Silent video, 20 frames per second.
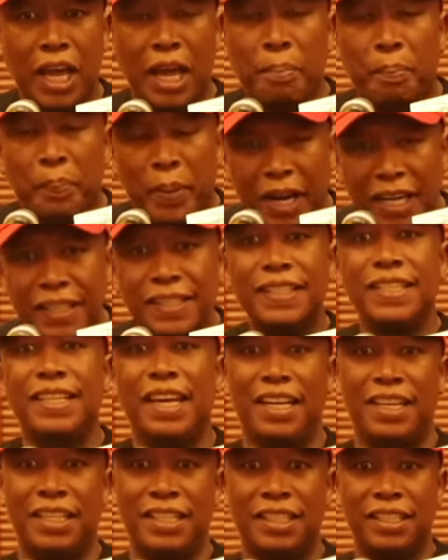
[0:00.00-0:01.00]
A
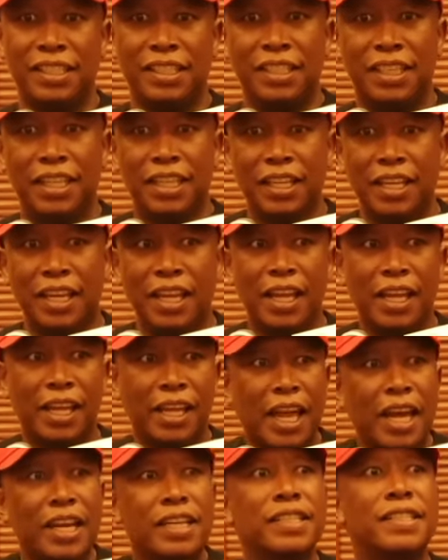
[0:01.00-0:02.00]
president
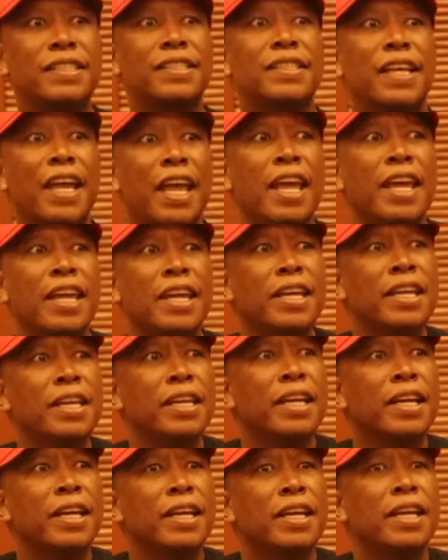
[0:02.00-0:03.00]
can
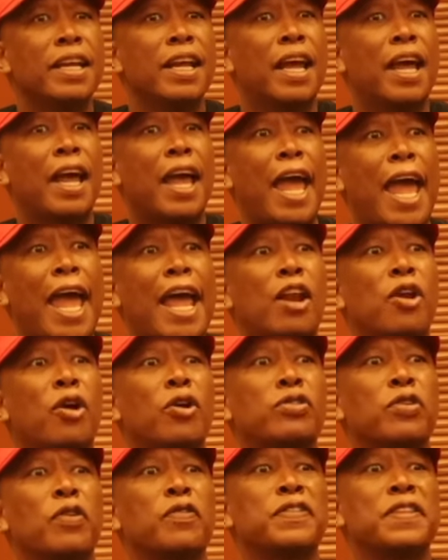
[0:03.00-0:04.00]
say a
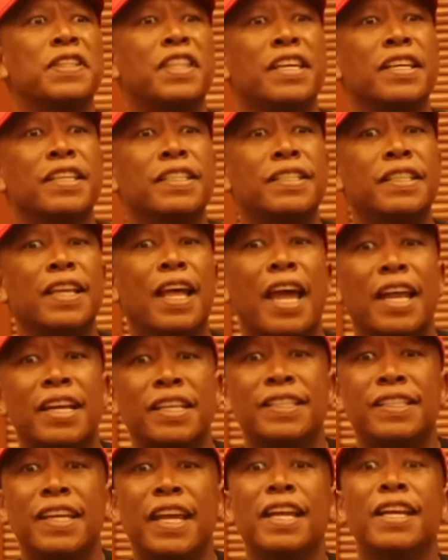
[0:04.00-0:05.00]
lot of things
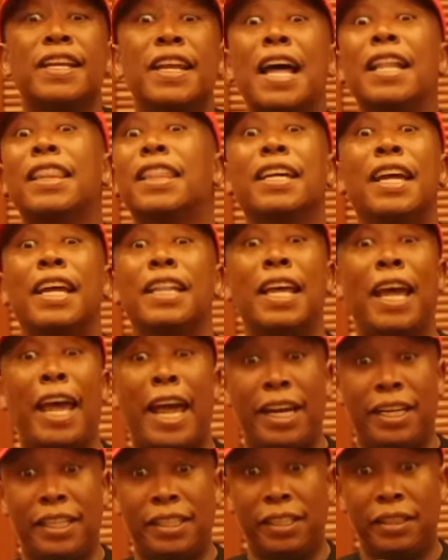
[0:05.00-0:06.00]
and say nothing at the
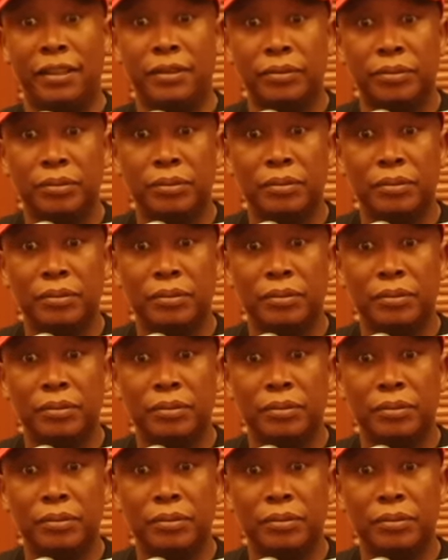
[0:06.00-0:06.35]
end.